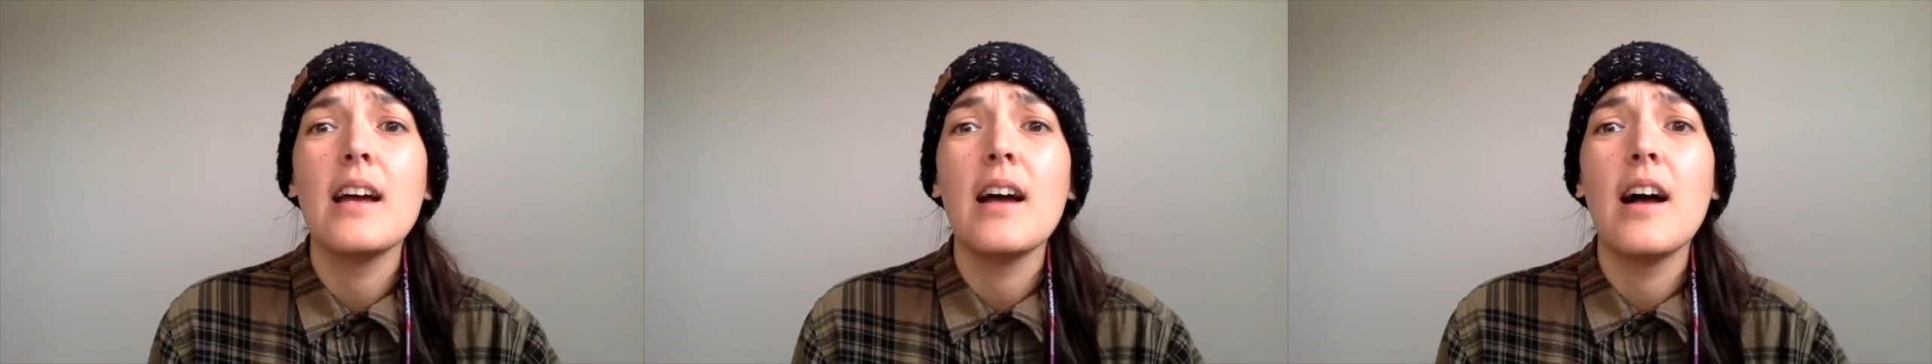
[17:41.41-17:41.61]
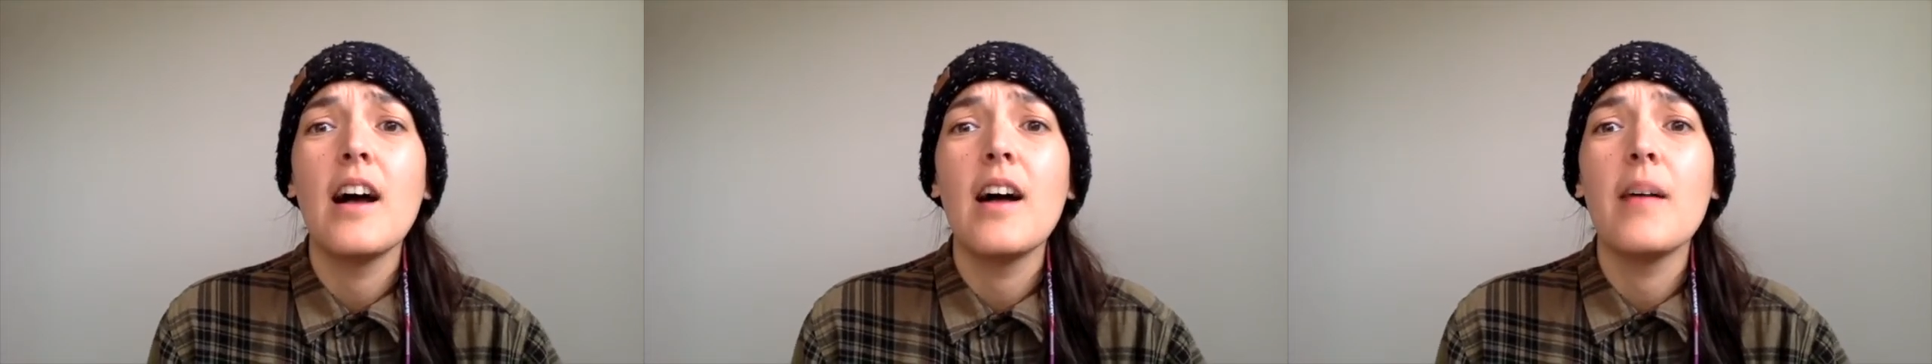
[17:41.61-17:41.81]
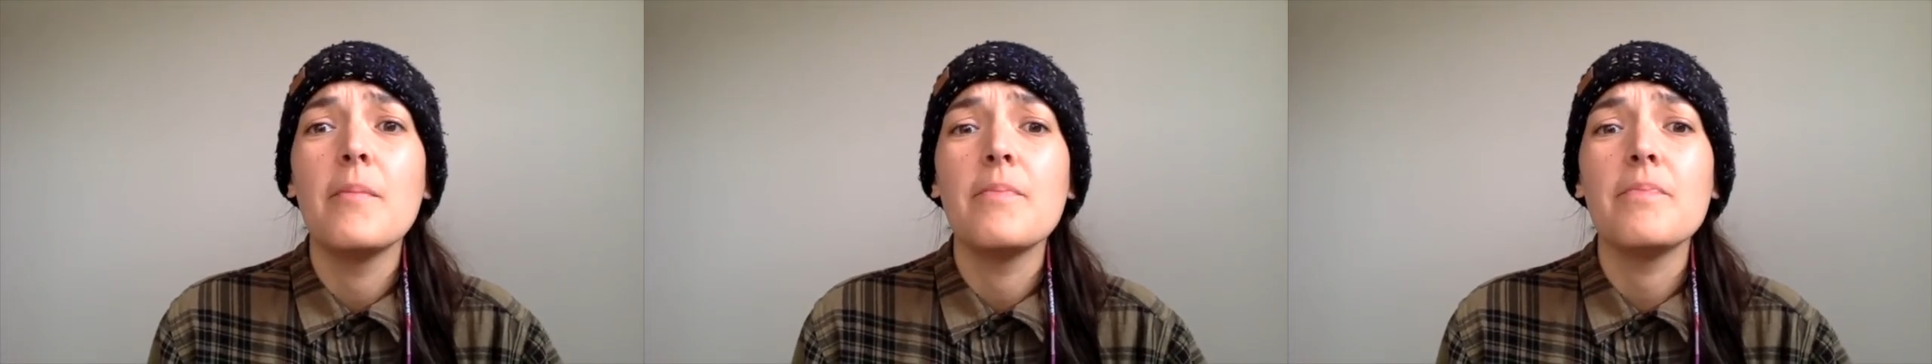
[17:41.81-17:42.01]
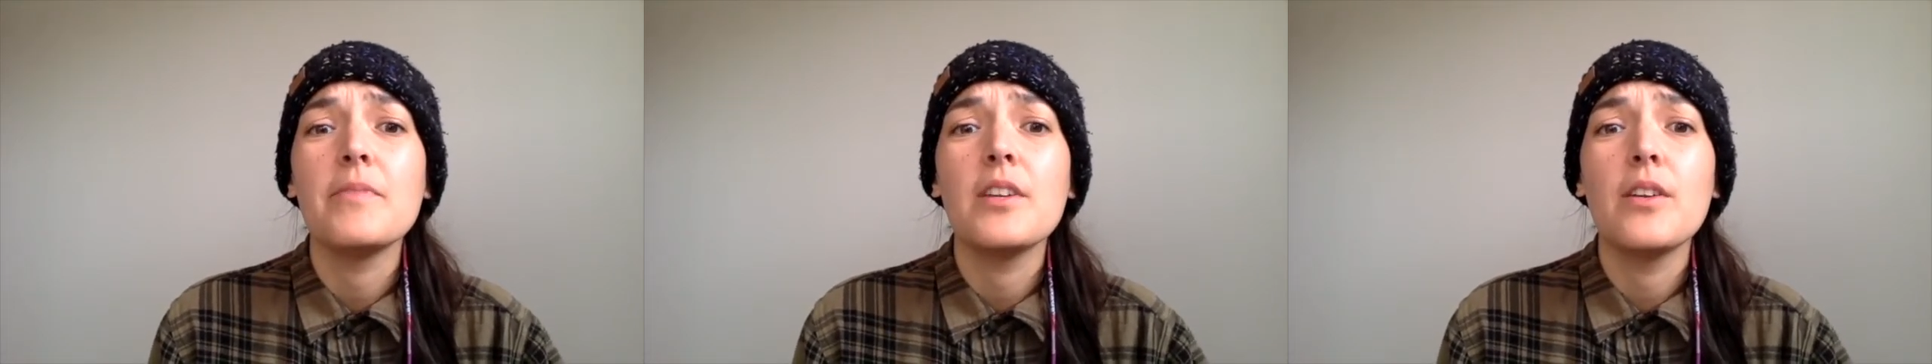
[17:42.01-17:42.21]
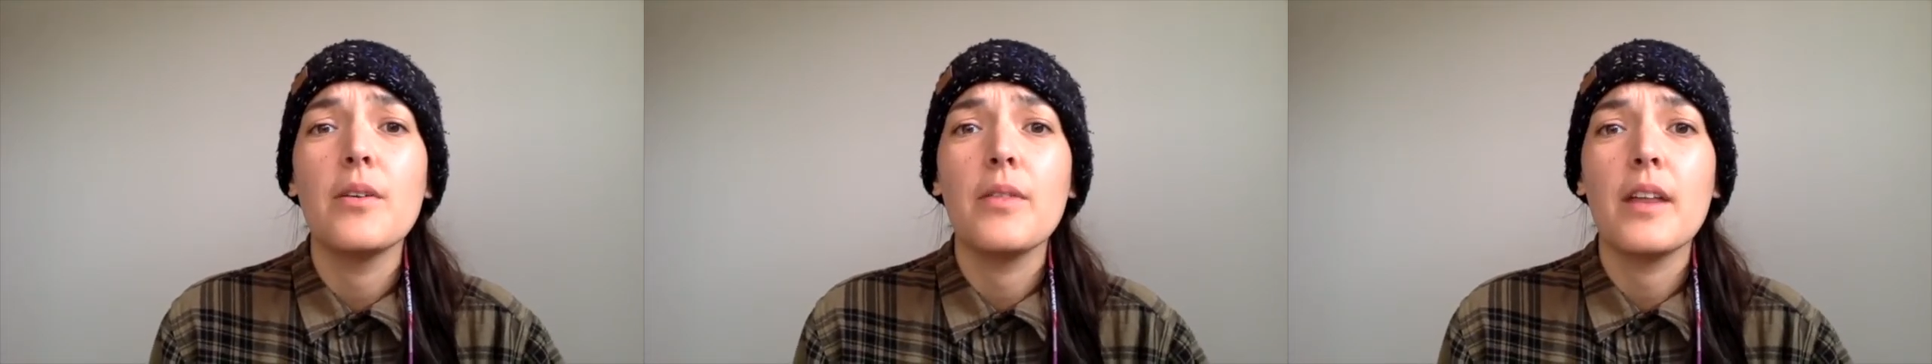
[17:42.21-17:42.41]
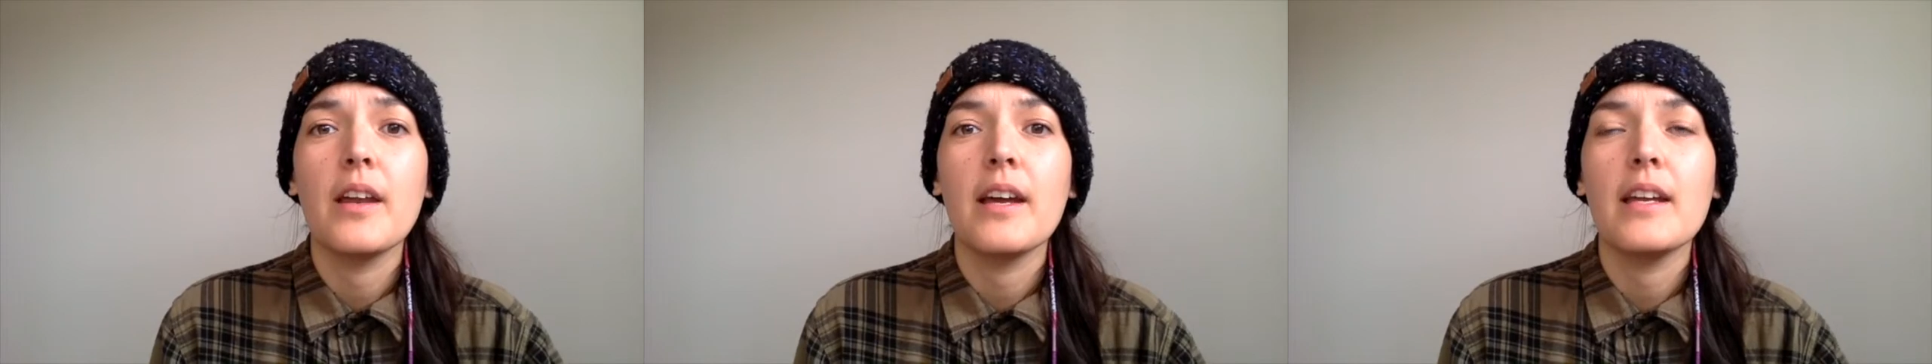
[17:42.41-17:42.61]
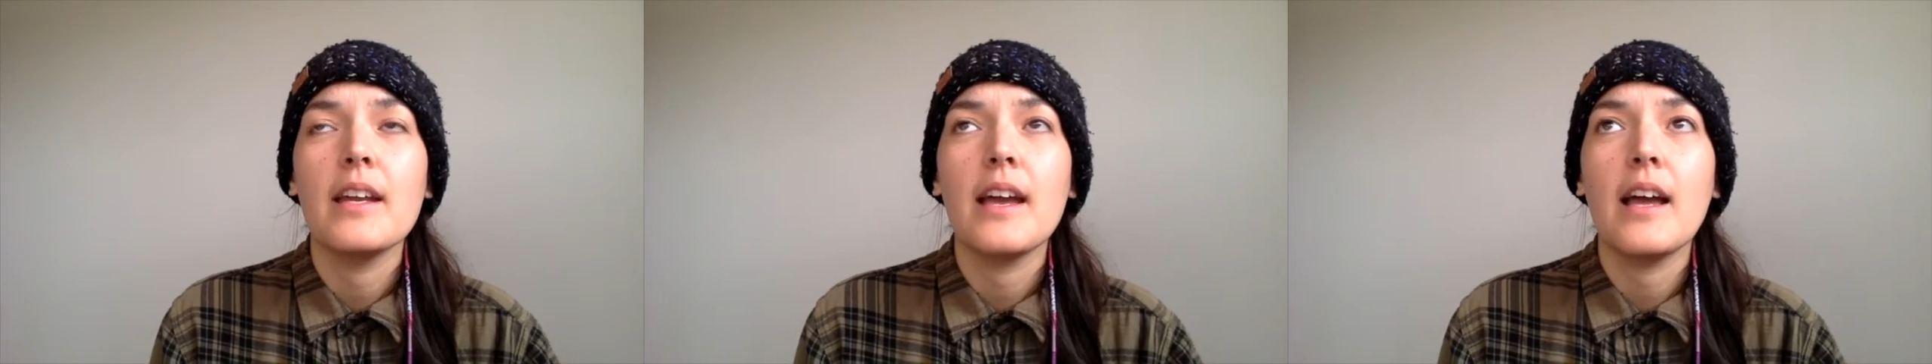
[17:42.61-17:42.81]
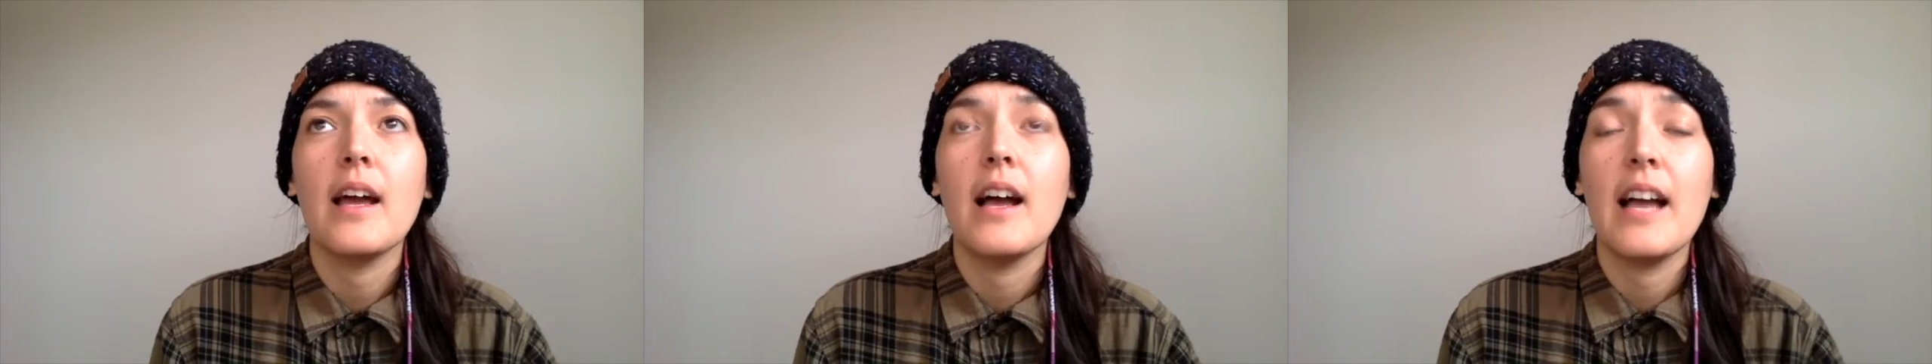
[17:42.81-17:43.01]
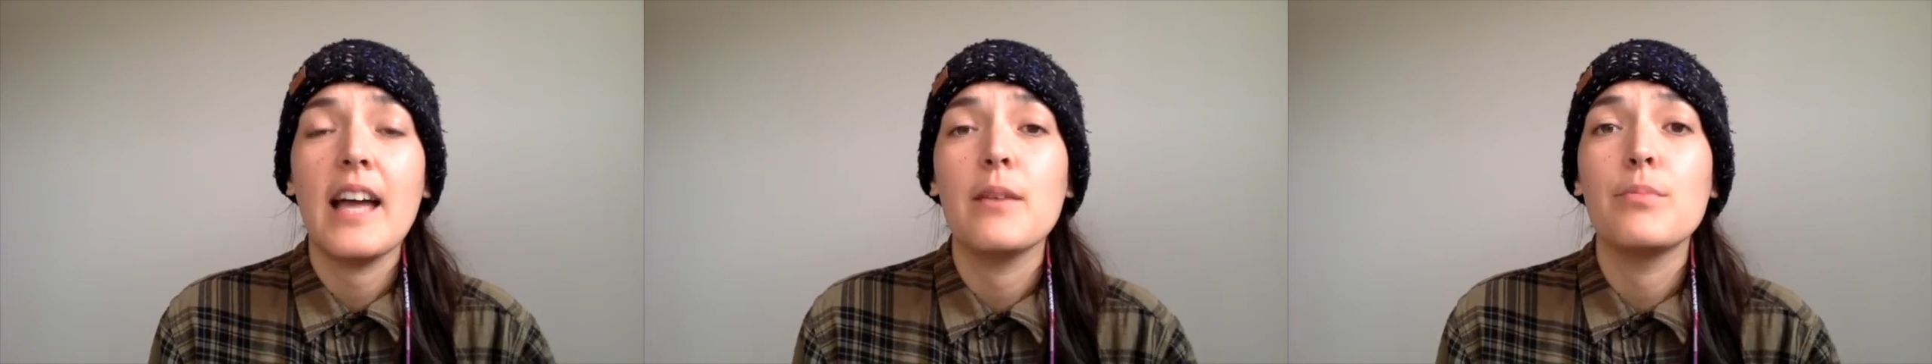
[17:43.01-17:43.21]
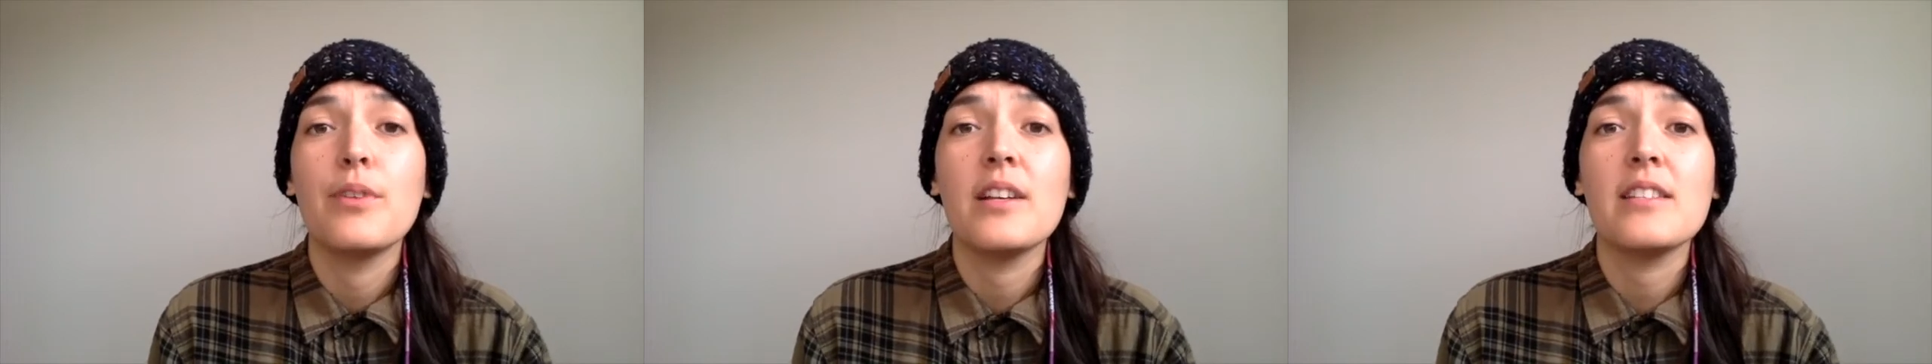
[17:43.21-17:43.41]
that I
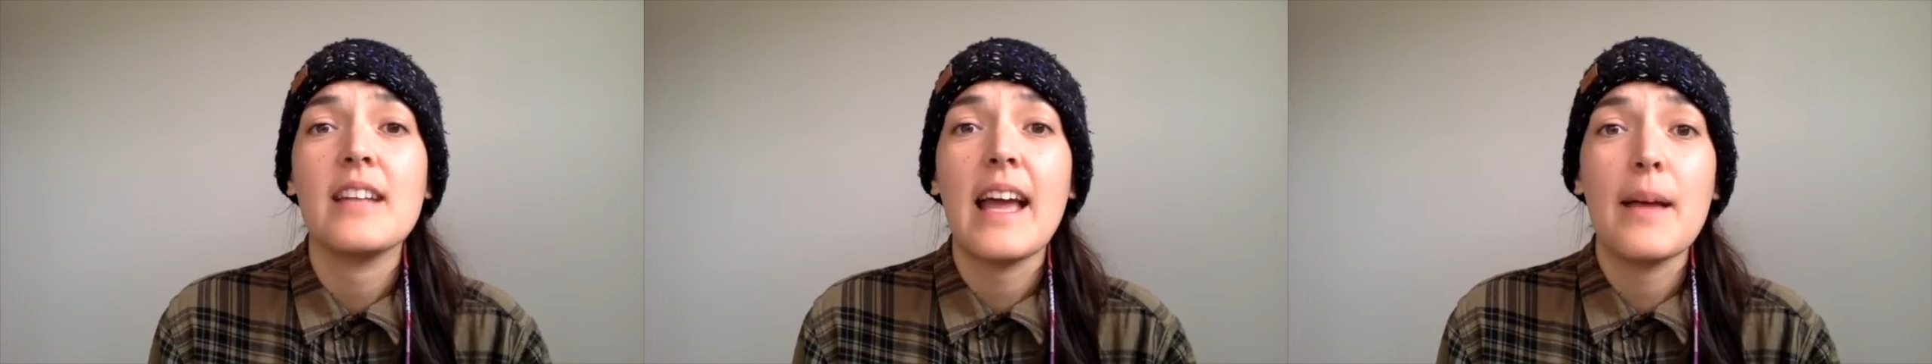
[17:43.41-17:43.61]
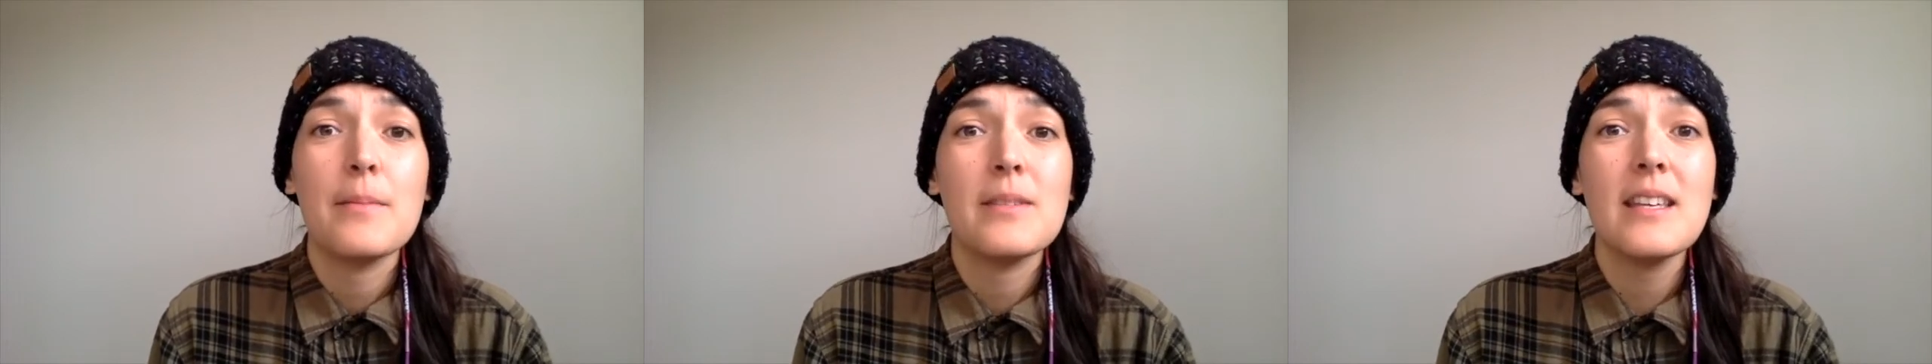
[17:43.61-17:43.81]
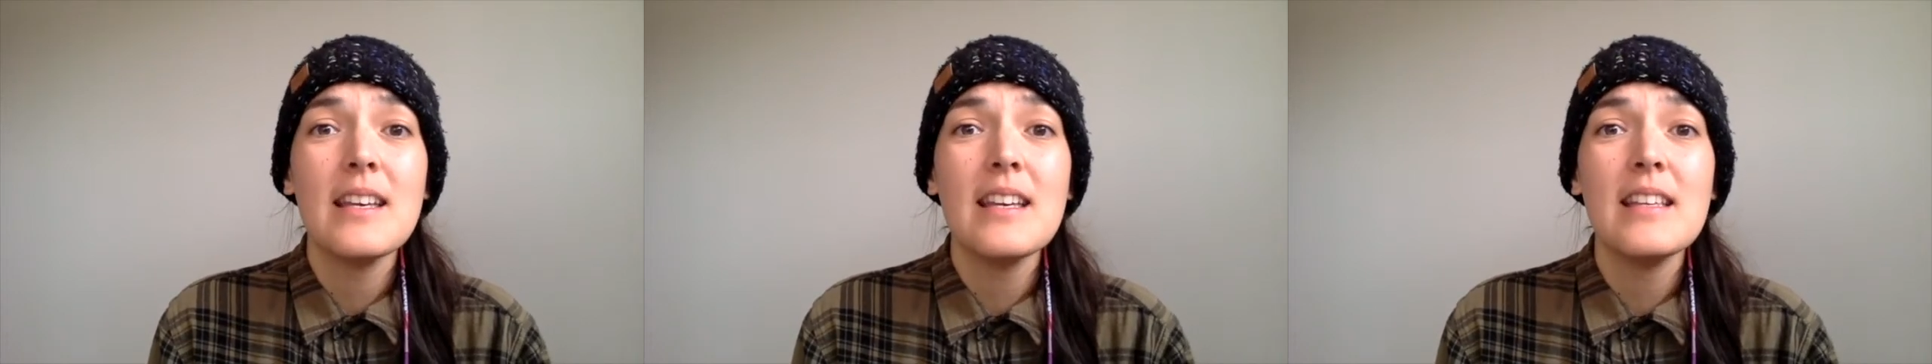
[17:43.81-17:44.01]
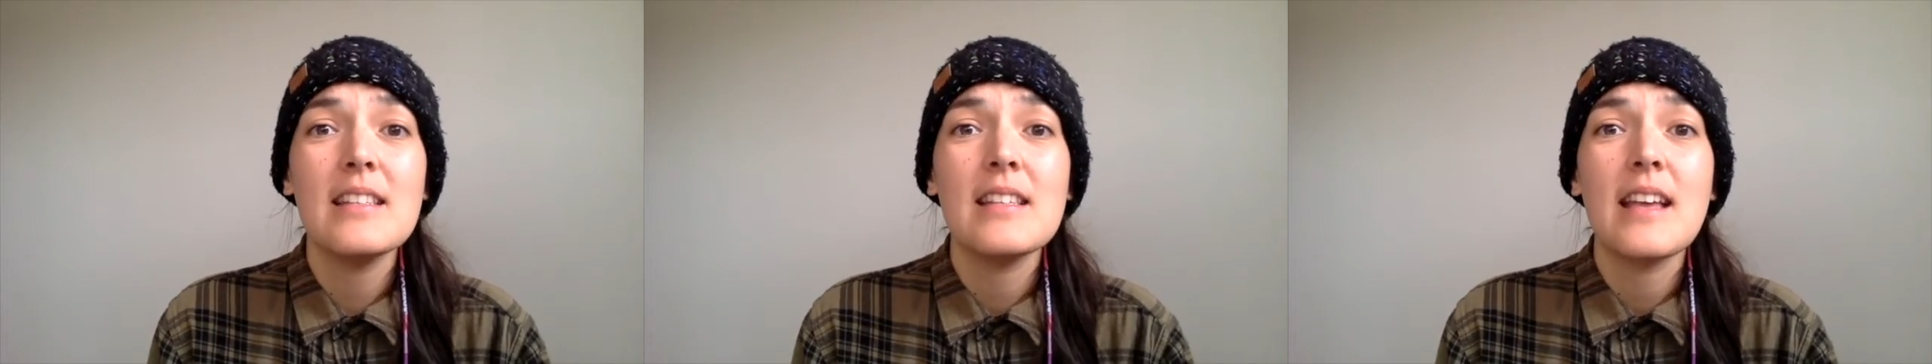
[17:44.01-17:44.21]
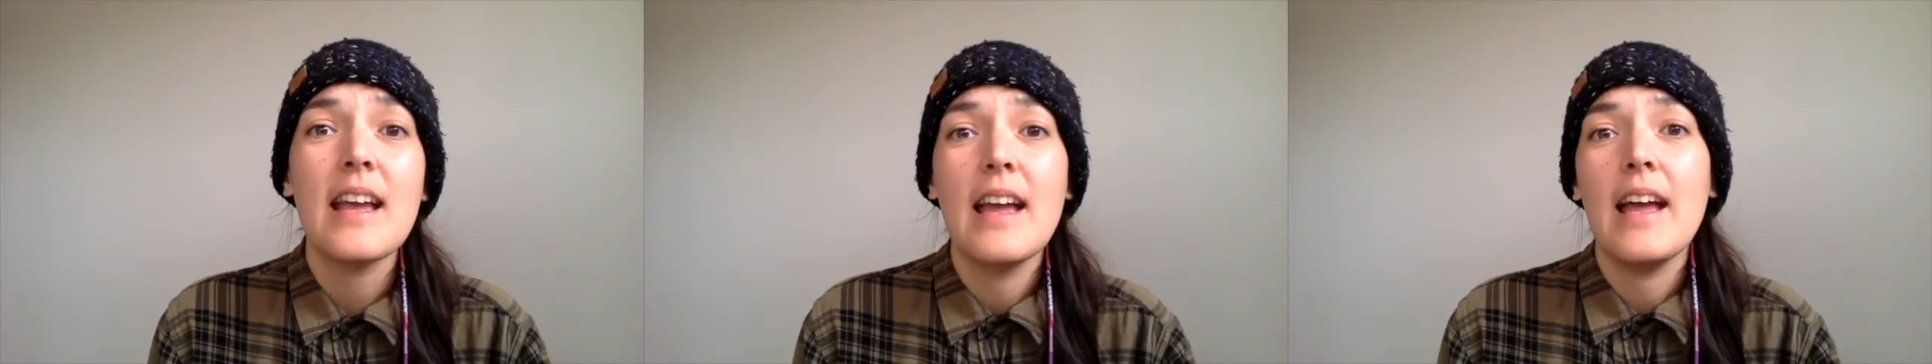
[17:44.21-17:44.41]
had a breast abscess,